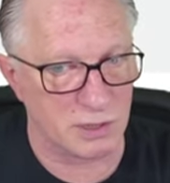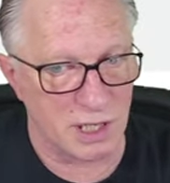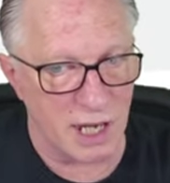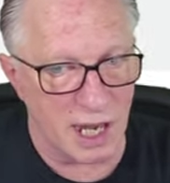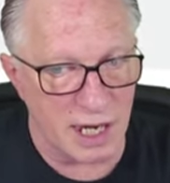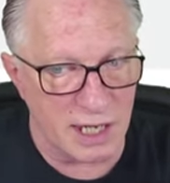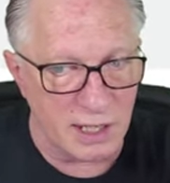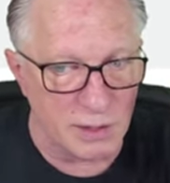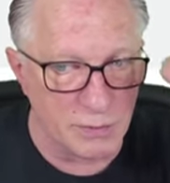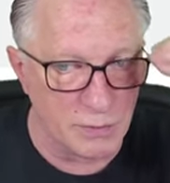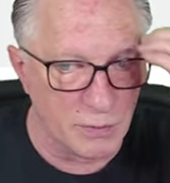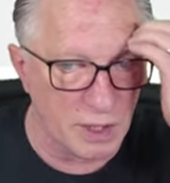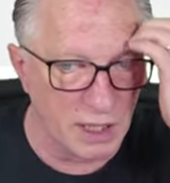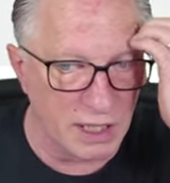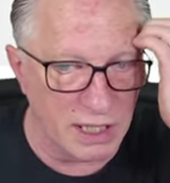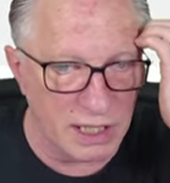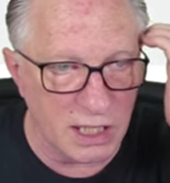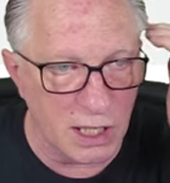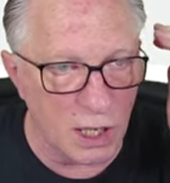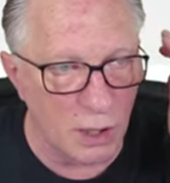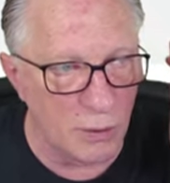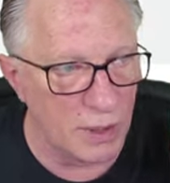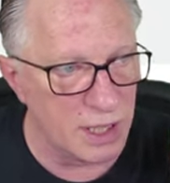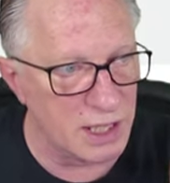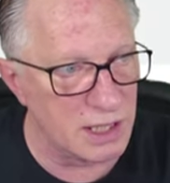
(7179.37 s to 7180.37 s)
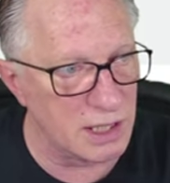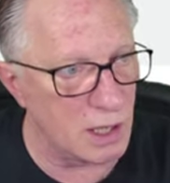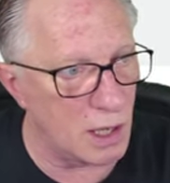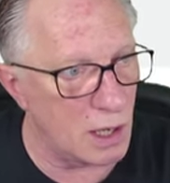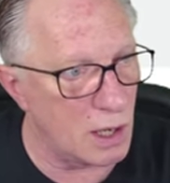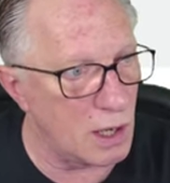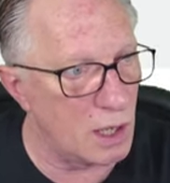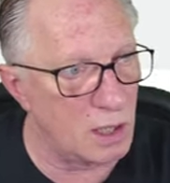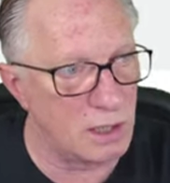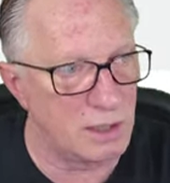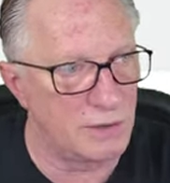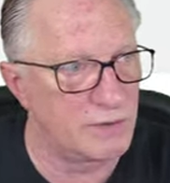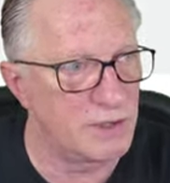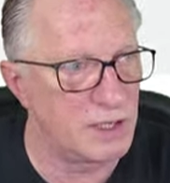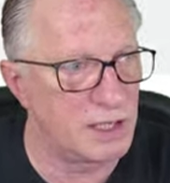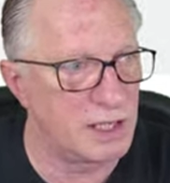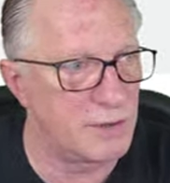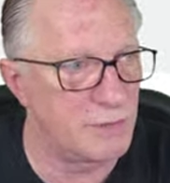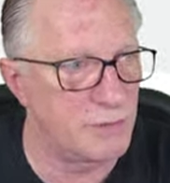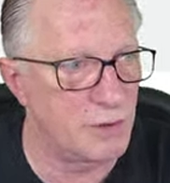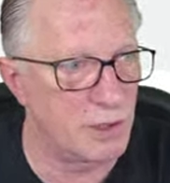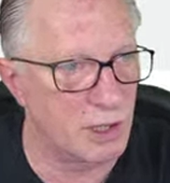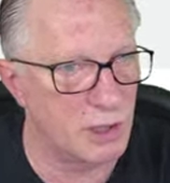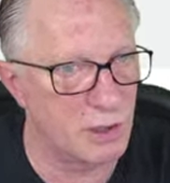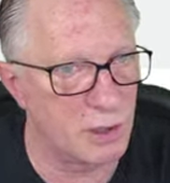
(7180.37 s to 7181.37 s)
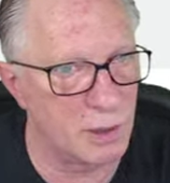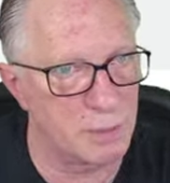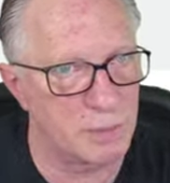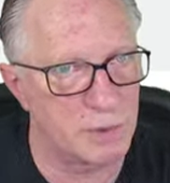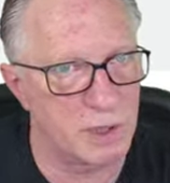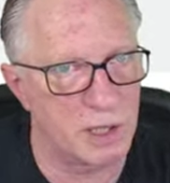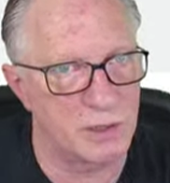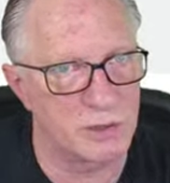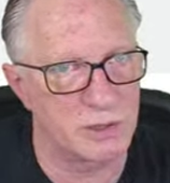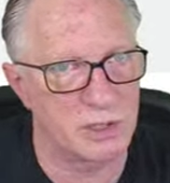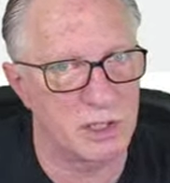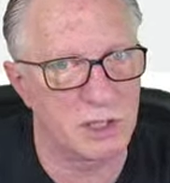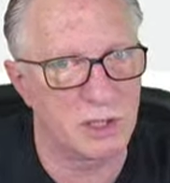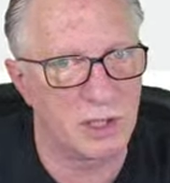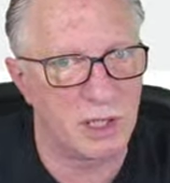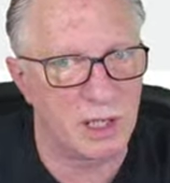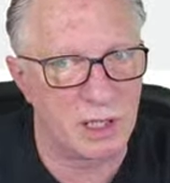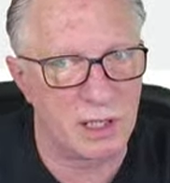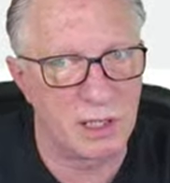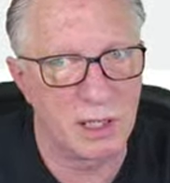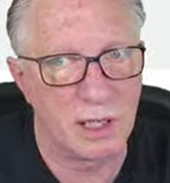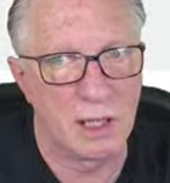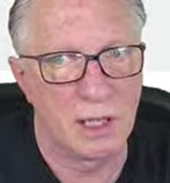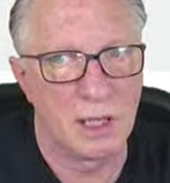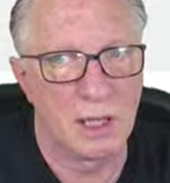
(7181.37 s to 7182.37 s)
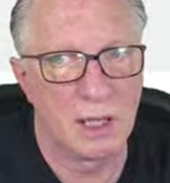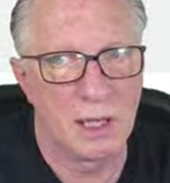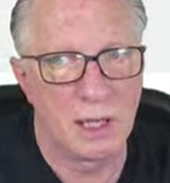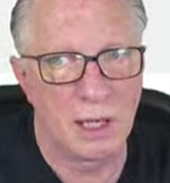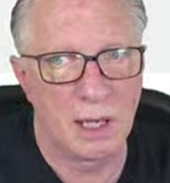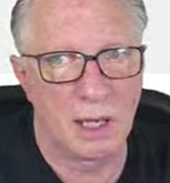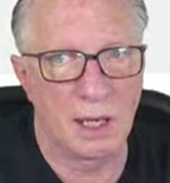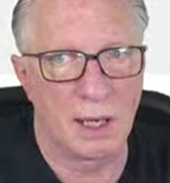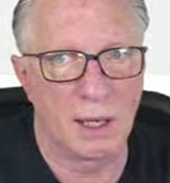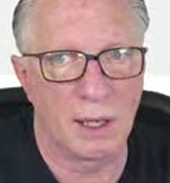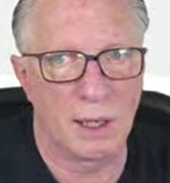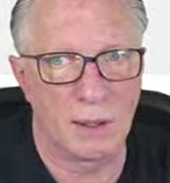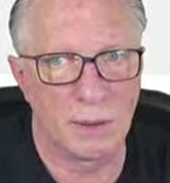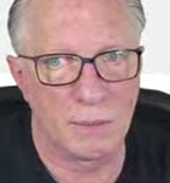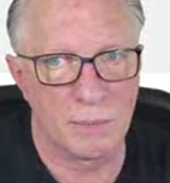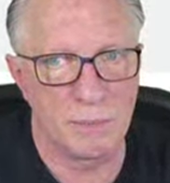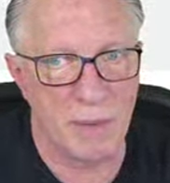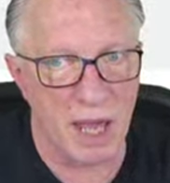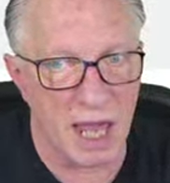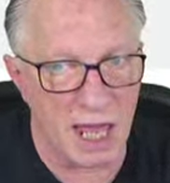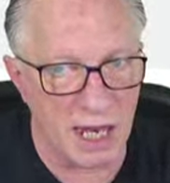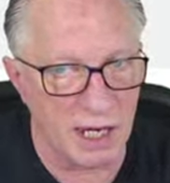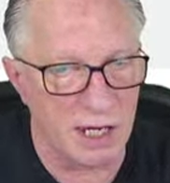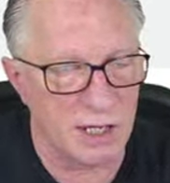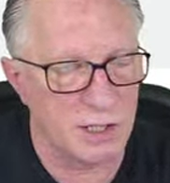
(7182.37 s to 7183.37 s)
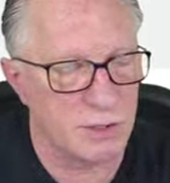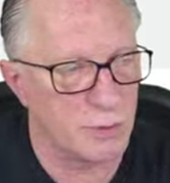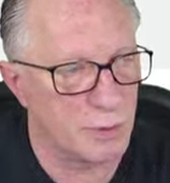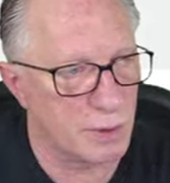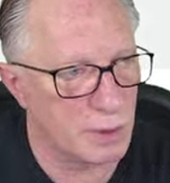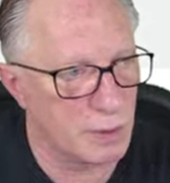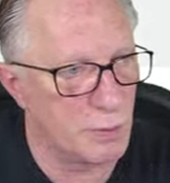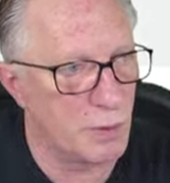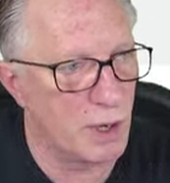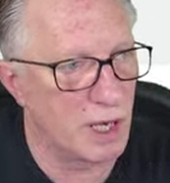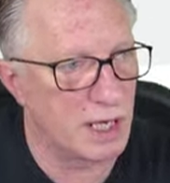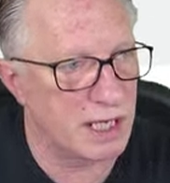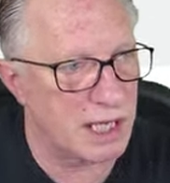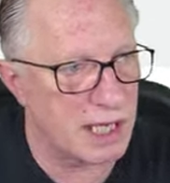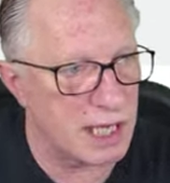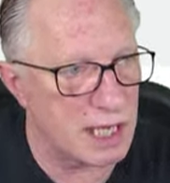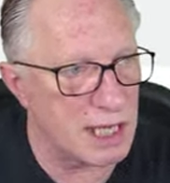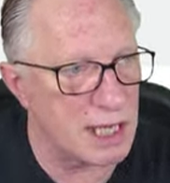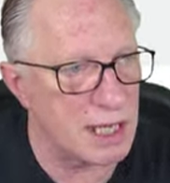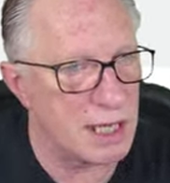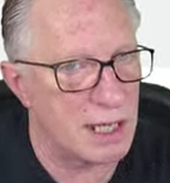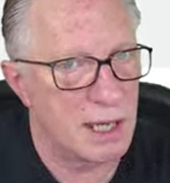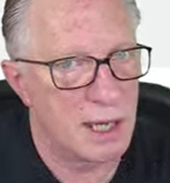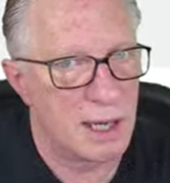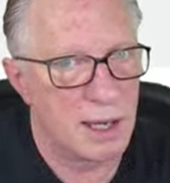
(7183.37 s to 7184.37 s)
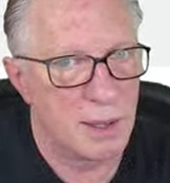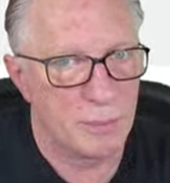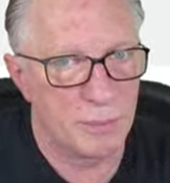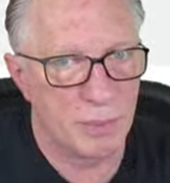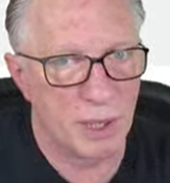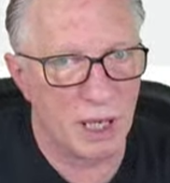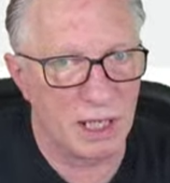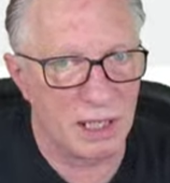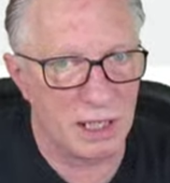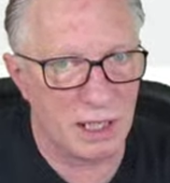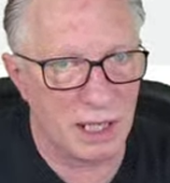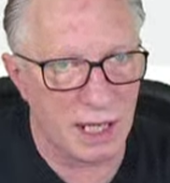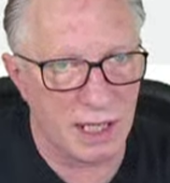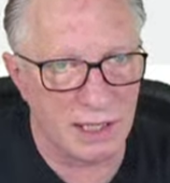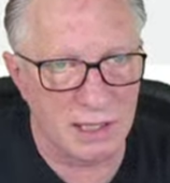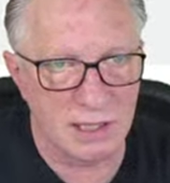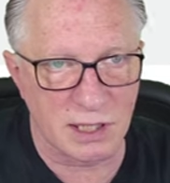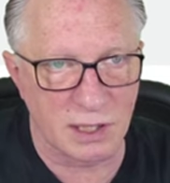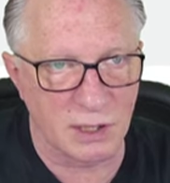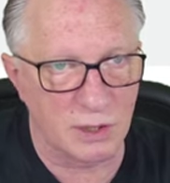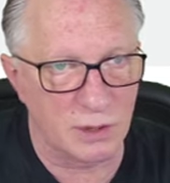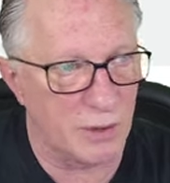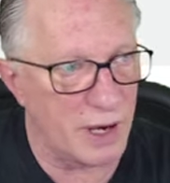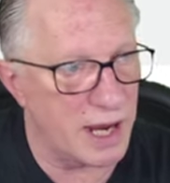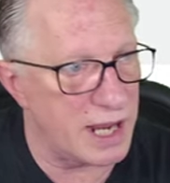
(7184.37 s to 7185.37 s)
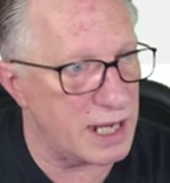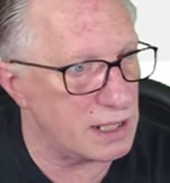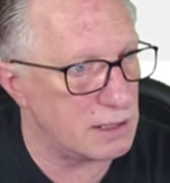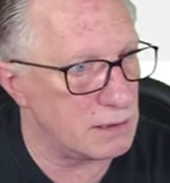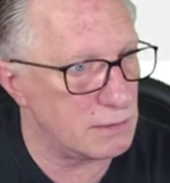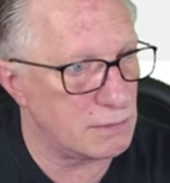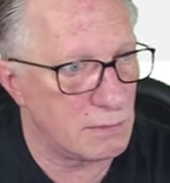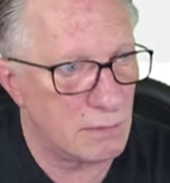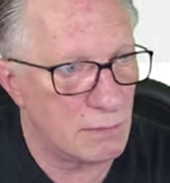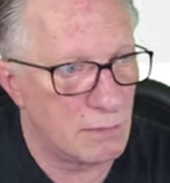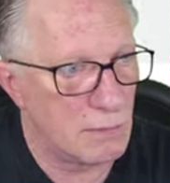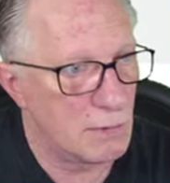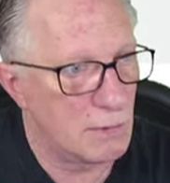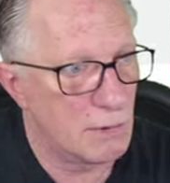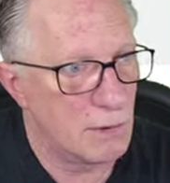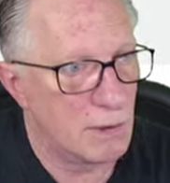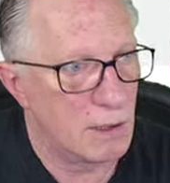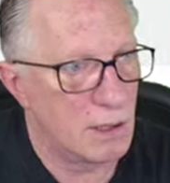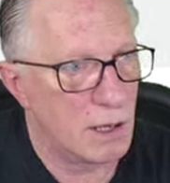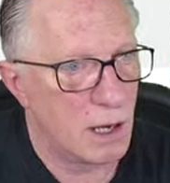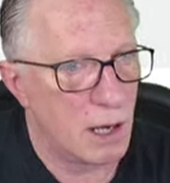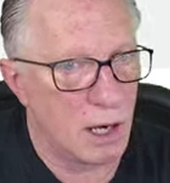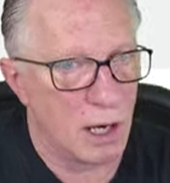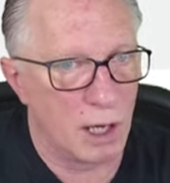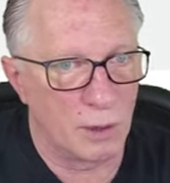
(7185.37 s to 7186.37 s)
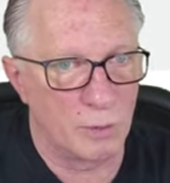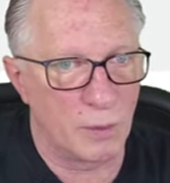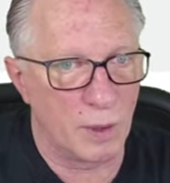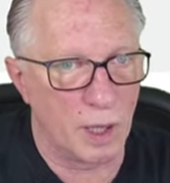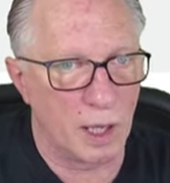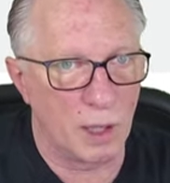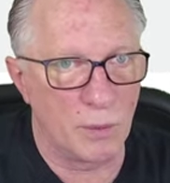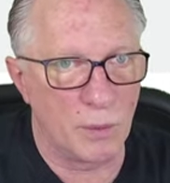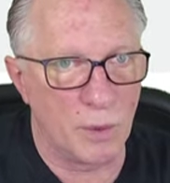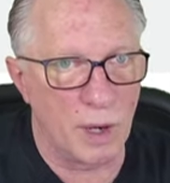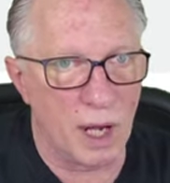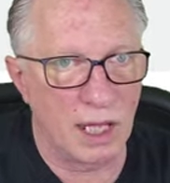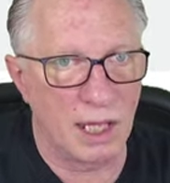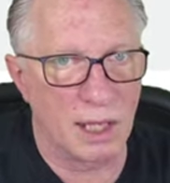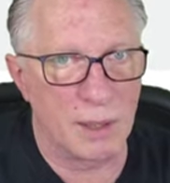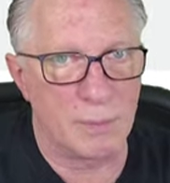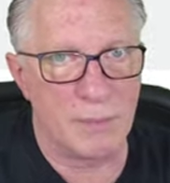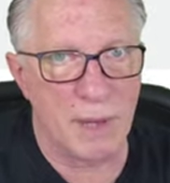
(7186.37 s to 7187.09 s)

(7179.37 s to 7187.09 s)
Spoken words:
I didn't really go into all of the different cryptos you could manage with OneKey, but it's a great hardware wallet.